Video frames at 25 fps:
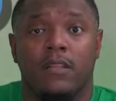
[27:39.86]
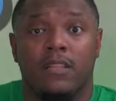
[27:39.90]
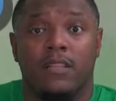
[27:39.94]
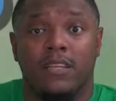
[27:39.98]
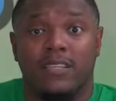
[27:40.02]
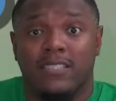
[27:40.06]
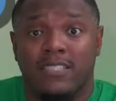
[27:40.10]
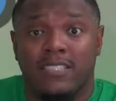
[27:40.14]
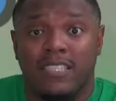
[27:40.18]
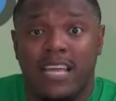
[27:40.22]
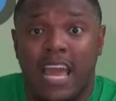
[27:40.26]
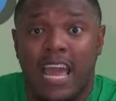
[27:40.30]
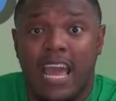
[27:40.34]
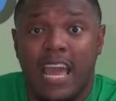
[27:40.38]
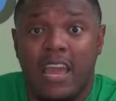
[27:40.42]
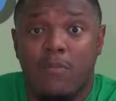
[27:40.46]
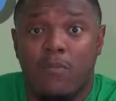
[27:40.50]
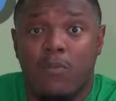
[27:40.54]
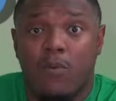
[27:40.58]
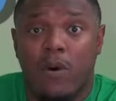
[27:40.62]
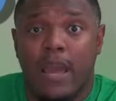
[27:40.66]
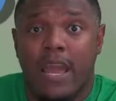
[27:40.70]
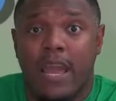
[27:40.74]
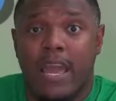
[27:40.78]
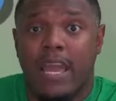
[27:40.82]
The
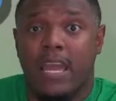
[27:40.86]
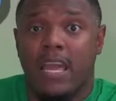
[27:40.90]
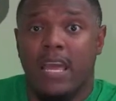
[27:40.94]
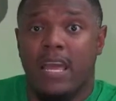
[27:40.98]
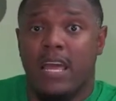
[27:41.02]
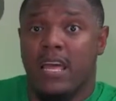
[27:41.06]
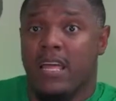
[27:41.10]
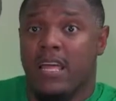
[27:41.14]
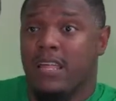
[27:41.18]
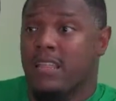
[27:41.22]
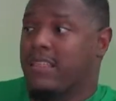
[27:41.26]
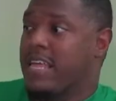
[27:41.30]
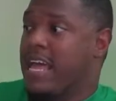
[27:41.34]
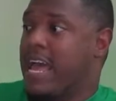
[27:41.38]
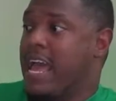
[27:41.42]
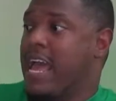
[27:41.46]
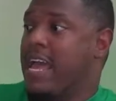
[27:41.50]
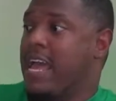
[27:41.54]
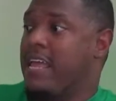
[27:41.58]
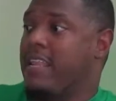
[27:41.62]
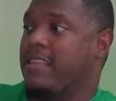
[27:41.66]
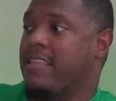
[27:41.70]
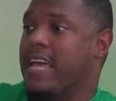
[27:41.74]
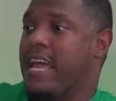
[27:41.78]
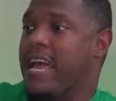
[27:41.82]
same way
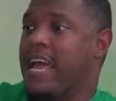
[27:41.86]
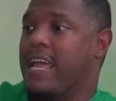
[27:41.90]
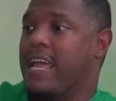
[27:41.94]
that